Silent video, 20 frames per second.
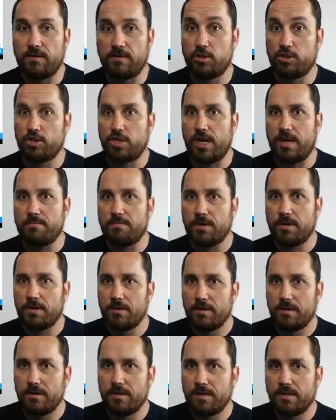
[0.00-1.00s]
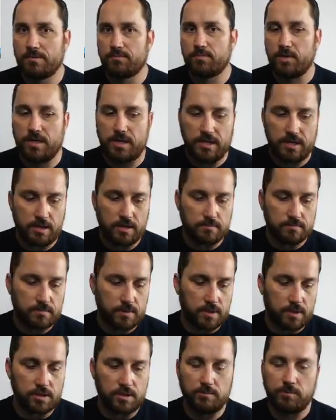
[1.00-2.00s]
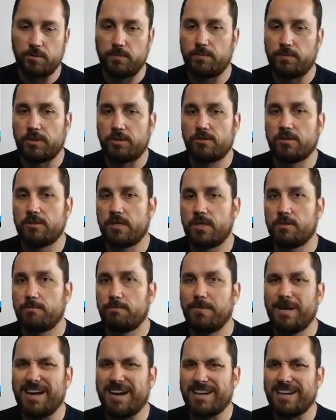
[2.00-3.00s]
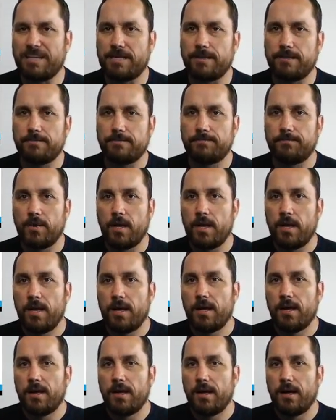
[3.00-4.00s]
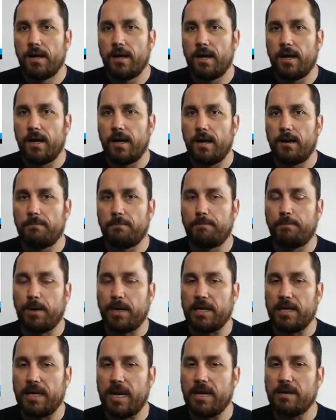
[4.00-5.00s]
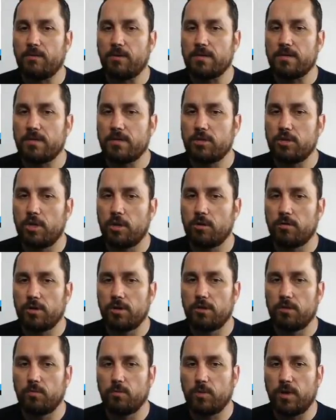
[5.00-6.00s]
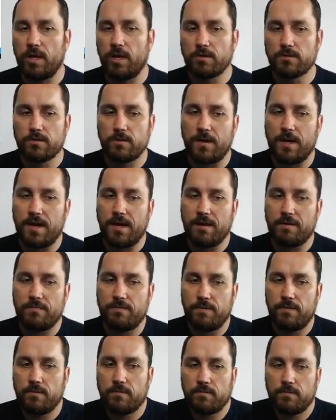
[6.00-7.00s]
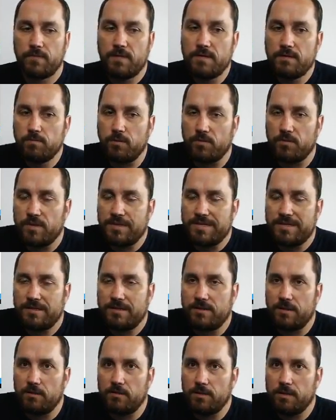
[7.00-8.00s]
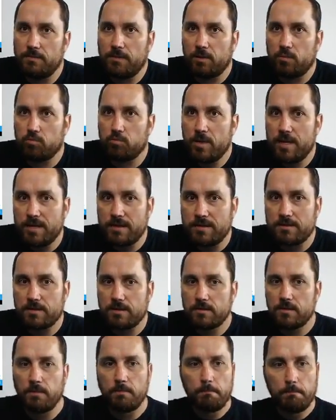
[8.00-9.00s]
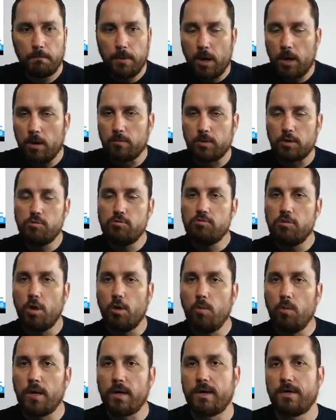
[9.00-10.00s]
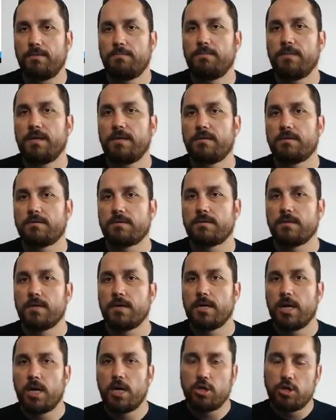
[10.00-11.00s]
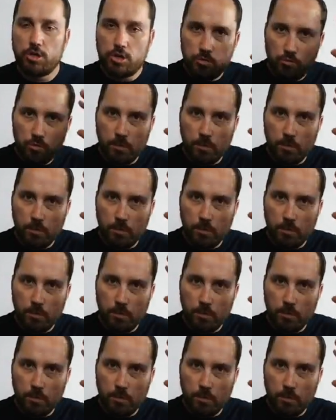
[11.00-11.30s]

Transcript: It's pretty neat. I should have put a picture in here, but I didn't. But anyways, we also have this one, the Olympic rings. Boom, you know what it means. You remember that.